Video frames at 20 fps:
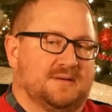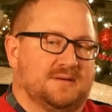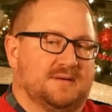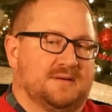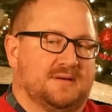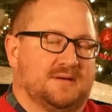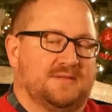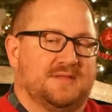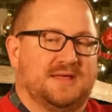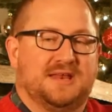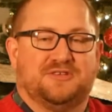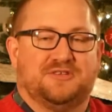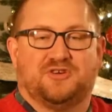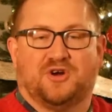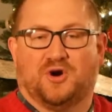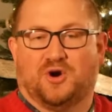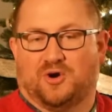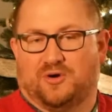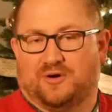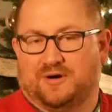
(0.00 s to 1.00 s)
And then he
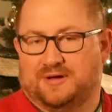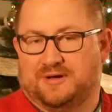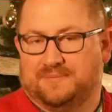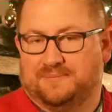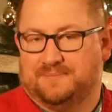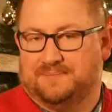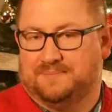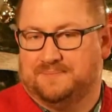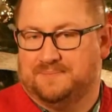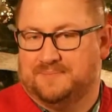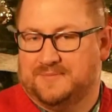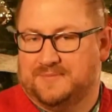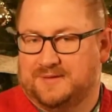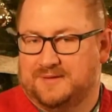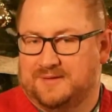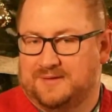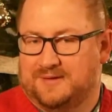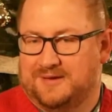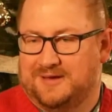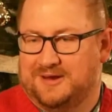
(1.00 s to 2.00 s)
turned,
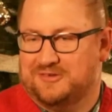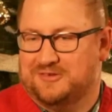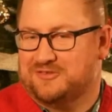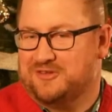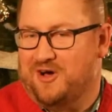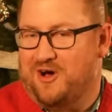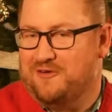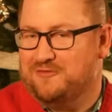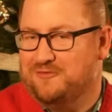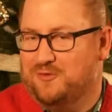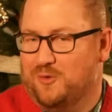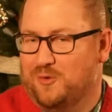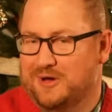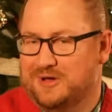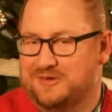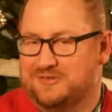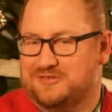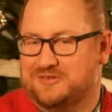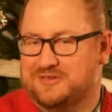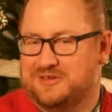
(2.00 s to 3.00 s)
and a soft
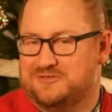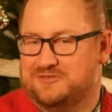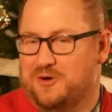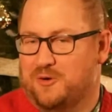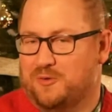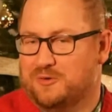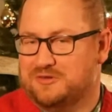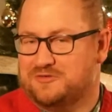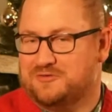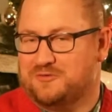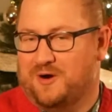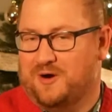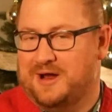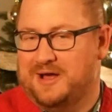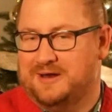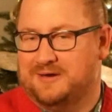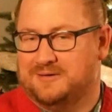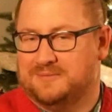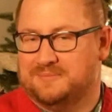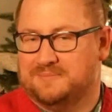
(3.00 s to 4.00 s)
voice, he told his
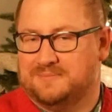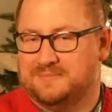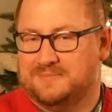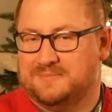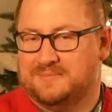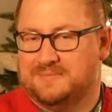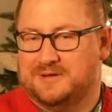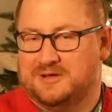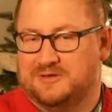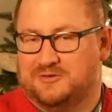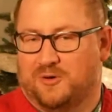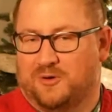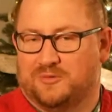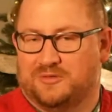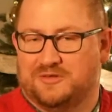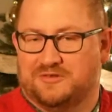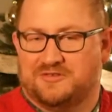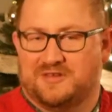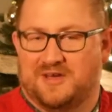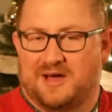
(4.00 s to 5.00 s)
friend, he told the
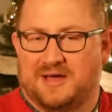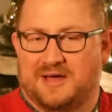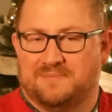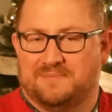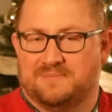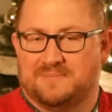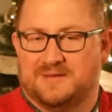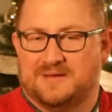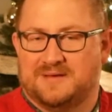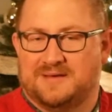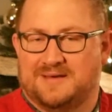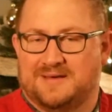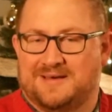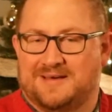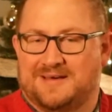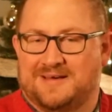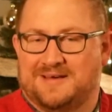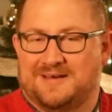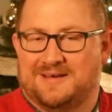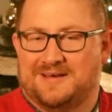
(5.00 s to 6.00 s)
son,
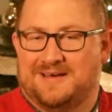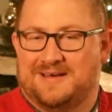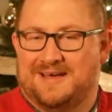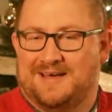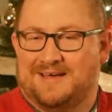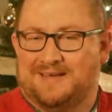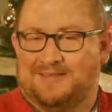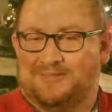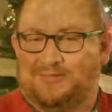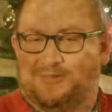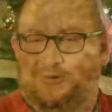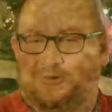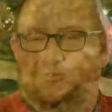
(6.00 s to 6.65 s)
There's